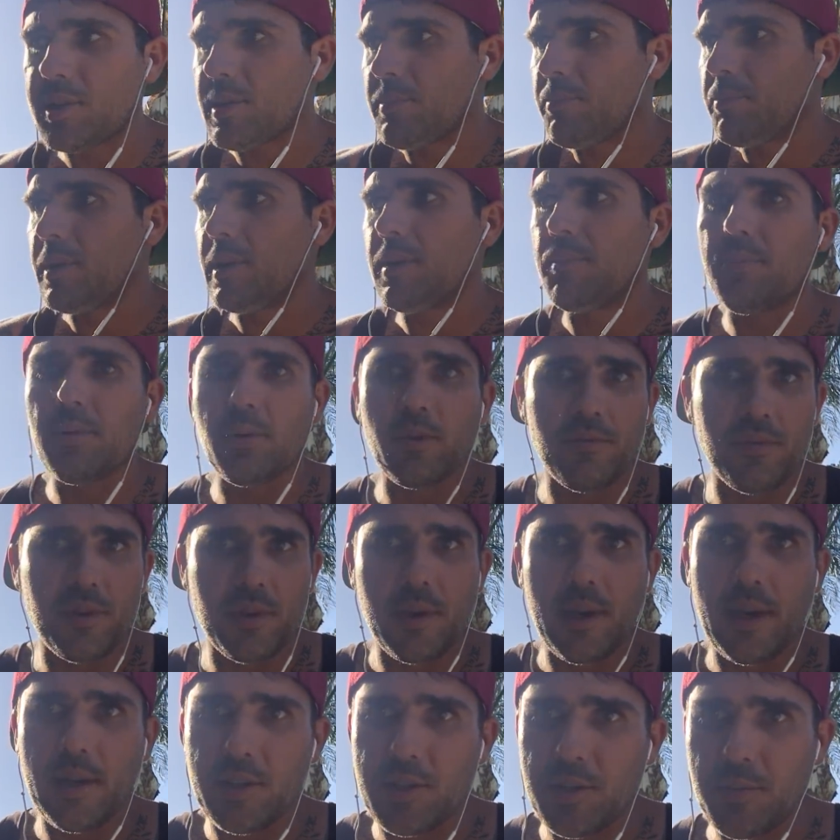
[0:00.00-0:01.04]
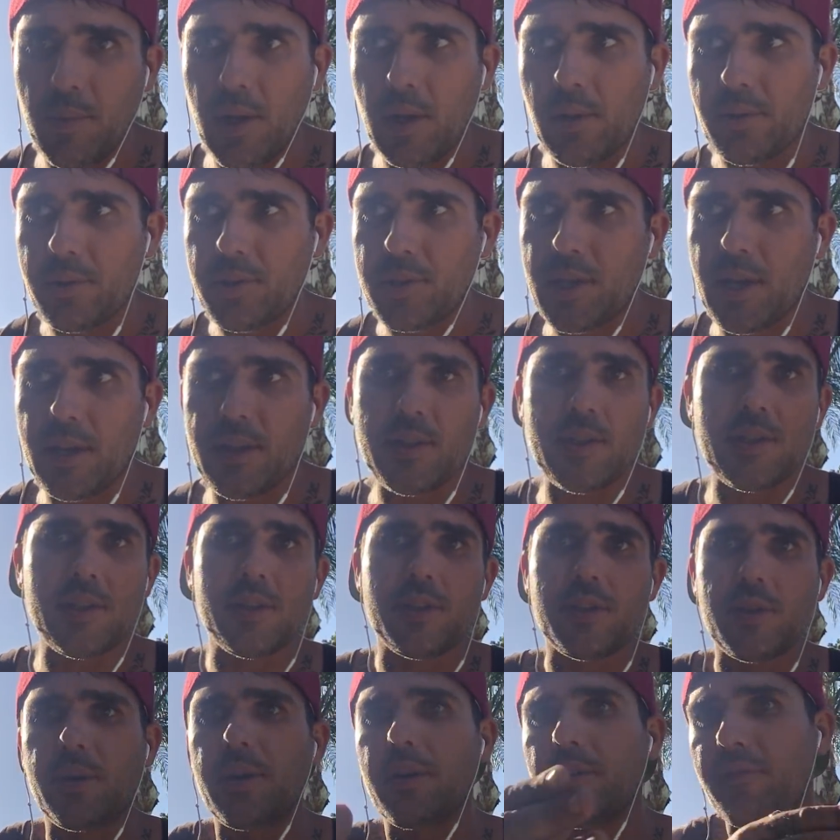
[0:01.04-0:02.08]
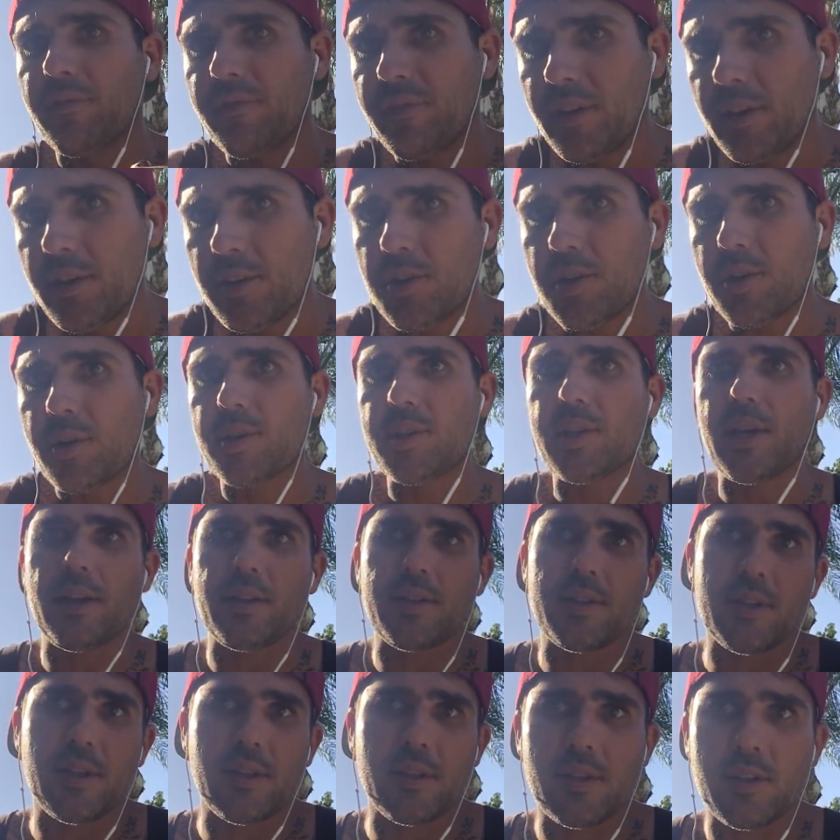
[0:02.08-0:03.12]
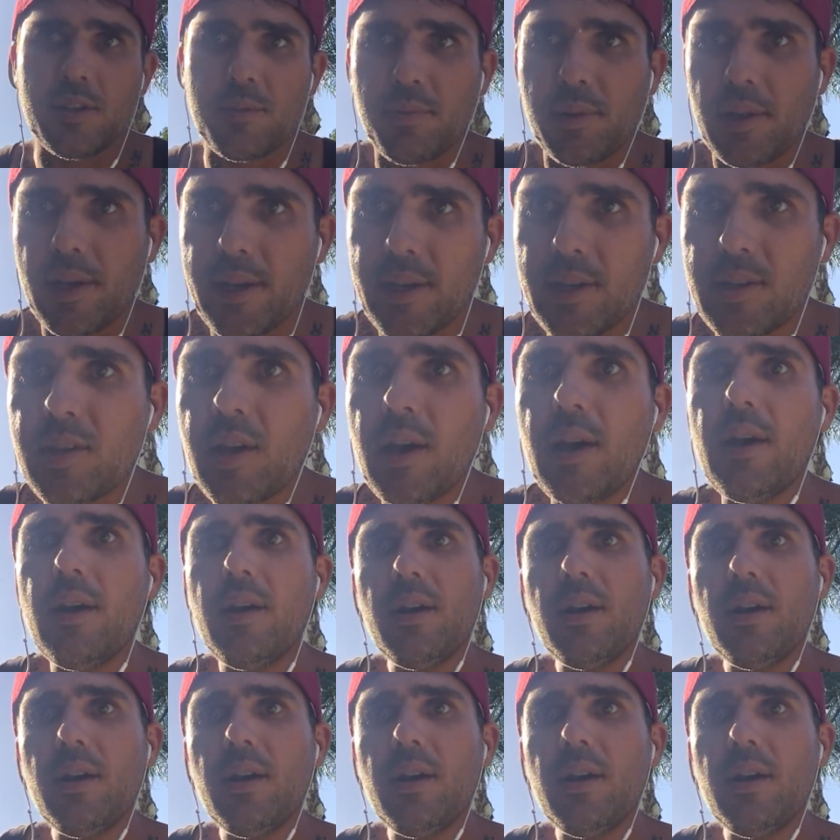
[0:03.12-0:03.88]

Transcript: Some people, if you get smaller sentences, you can finish your sentence at this place.